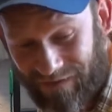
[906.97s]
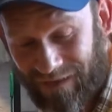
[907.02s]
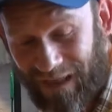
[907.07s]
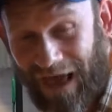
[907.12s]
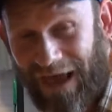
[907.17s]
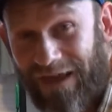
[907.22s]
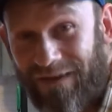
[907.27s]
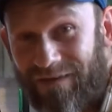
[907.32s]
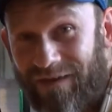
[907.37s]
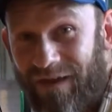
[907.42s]

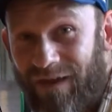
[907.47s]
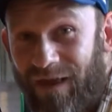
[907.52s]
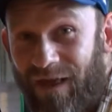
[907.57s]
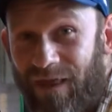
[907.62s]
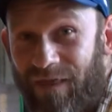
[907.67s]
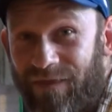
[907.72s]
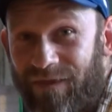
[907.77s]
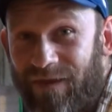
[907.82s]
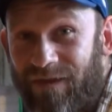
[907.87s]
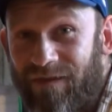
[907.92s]
light,
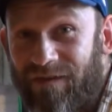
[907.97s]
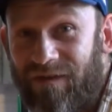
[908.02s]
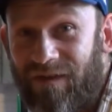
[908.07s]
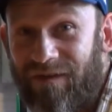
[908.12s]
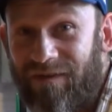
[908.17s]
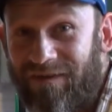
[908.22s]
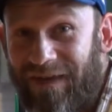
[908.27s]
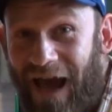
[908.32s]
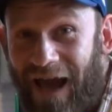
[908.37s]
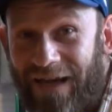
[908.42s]

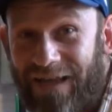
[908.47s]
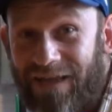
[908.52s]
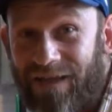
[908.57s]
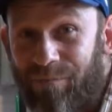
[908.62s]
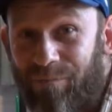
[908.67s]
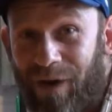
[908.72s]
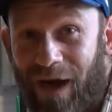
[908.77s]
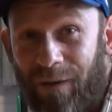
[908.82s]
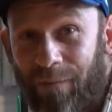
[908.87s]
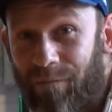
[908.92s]
this Daddy
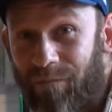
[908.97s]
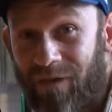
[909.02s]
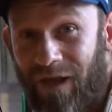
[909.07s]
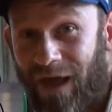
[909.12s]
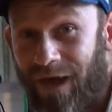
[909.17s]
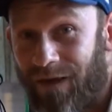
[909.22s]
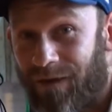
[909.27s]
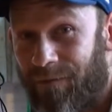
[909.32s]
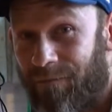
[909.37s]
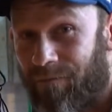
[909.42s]
Pet
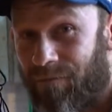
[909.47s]
light,